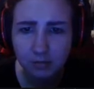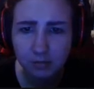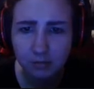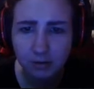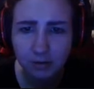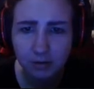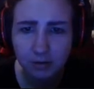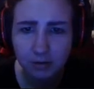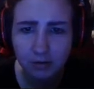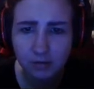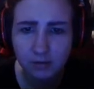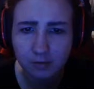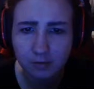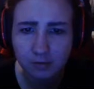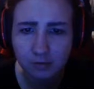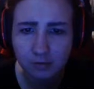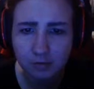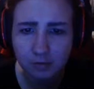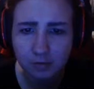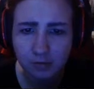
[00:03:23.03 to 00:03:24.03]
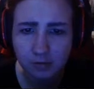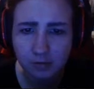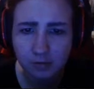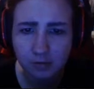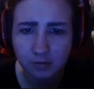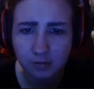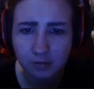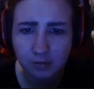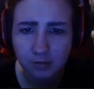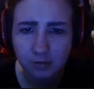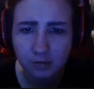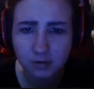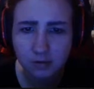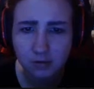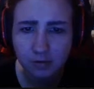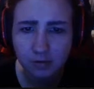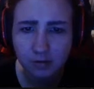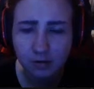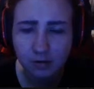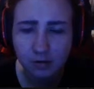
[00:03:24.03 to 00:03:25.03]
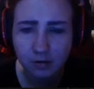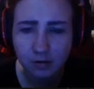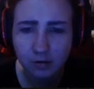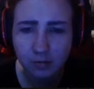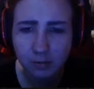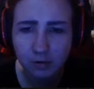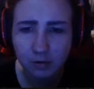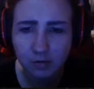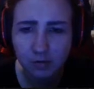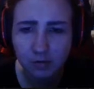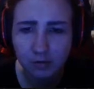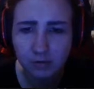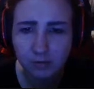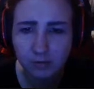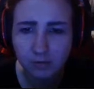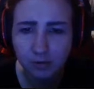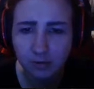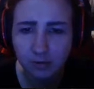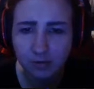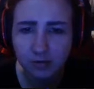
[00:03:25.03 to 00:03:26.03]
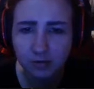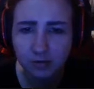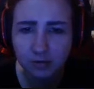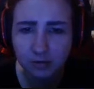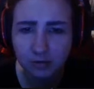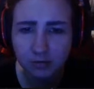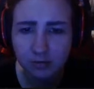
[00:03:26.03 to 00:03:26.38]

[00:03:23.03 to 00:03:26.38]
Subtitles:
because this is the most recent version.